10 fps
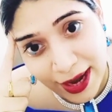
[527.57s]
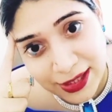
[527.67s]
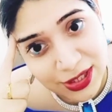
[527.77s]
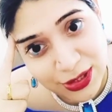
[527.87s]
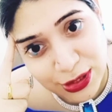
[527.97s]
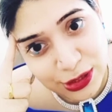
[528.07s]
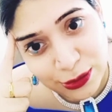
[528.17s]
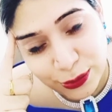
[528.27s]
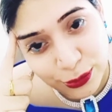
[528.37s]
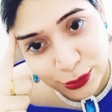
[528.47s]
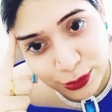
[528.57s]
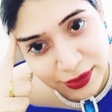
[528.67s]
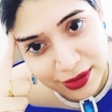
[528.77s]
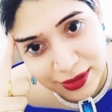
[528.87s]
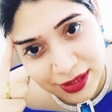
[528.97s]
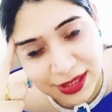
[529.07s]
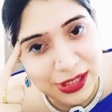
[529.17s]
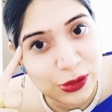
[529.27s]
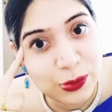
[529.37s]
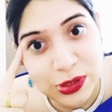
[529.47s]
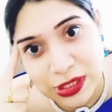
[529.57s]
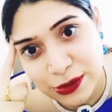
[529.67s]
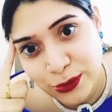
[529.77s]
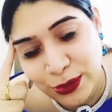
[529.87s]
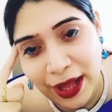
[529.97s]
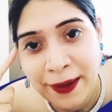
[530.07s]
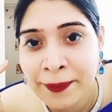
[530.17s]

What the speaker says: She's too this, too that.